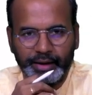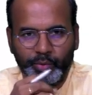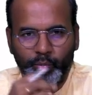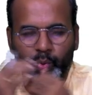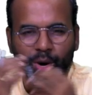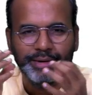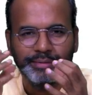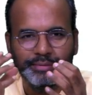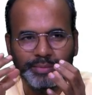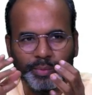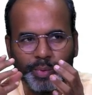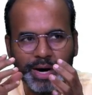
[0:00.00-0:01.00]

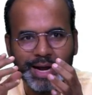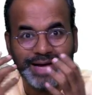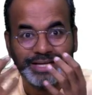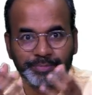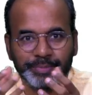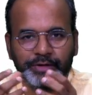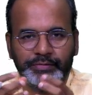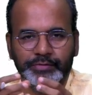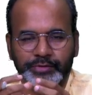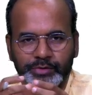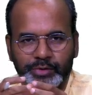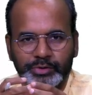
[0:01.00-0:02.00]
One, one aspect of
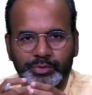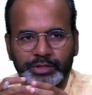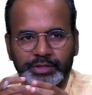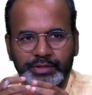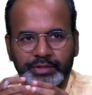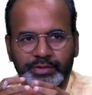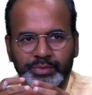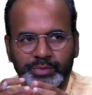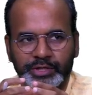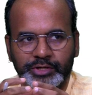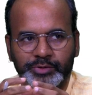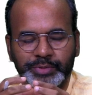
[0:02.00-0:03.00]
this course which is
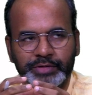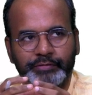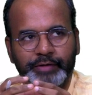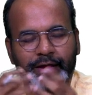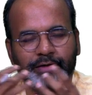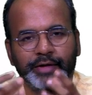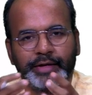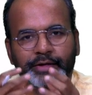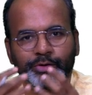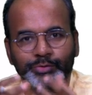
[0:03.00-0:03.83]
which has been very very